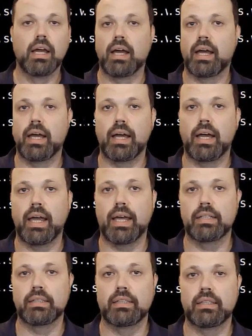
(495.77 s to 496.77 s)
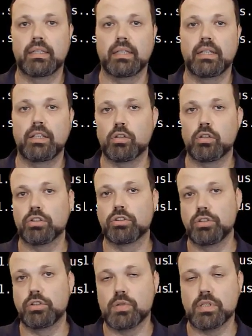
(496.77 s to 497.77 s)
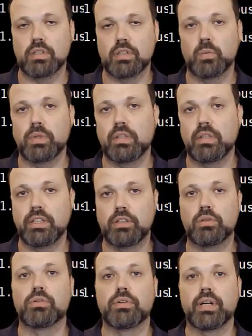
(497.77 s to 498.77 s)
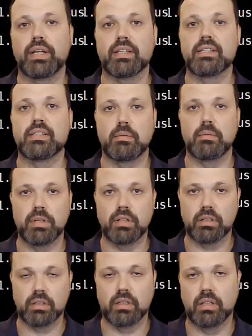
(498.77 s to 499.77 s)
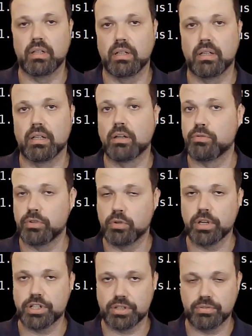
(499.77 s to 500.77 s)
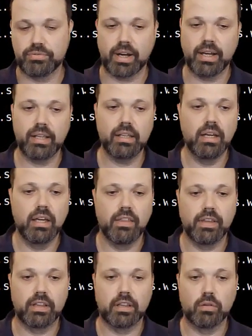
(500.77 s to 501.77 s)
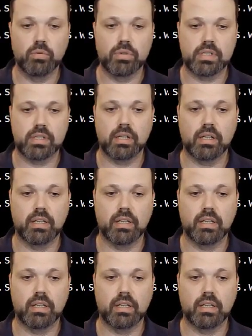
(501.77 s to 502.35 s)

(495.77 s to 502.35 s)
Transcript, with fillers: Uh, and uh, in order to use it, we'll need to create a similar uh, configuration file that looks uh,